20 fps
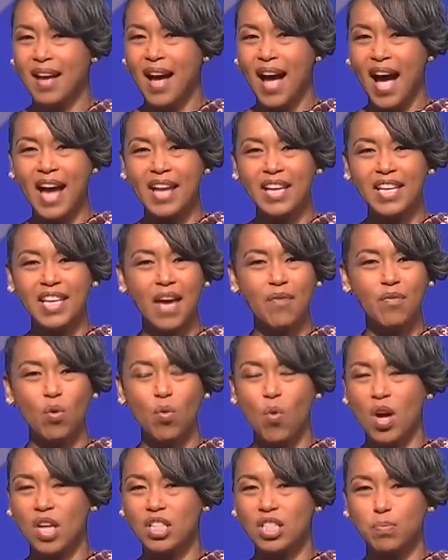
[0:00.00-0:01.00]
I never
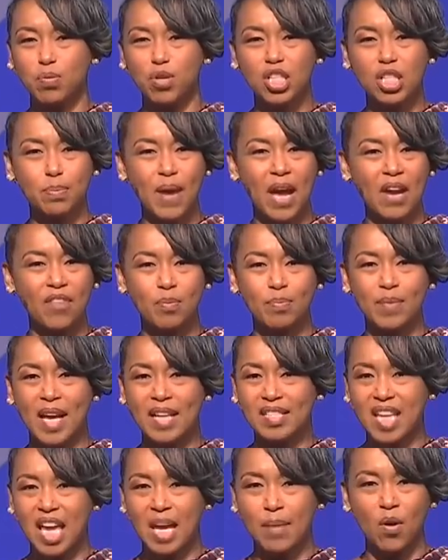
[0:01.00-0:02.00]
wanted to push back from
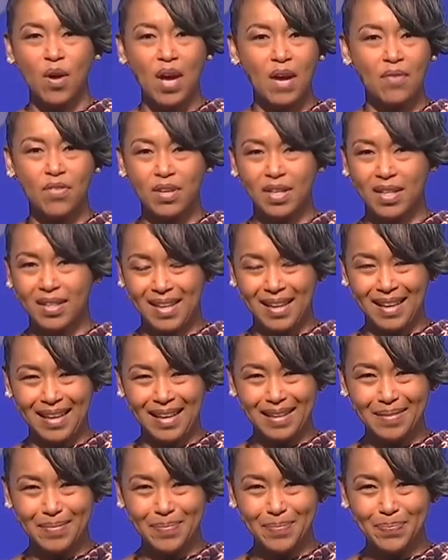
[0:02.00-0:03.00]
that table ever
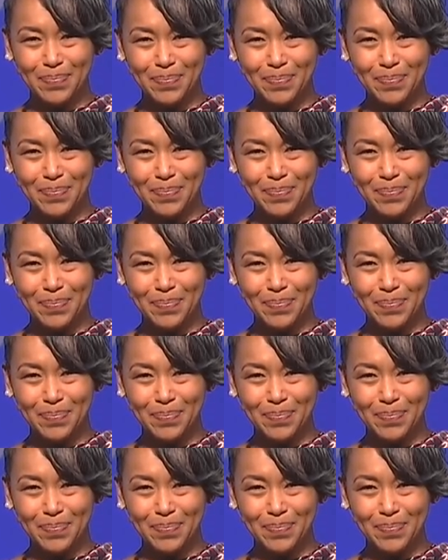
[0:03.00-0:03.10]
again.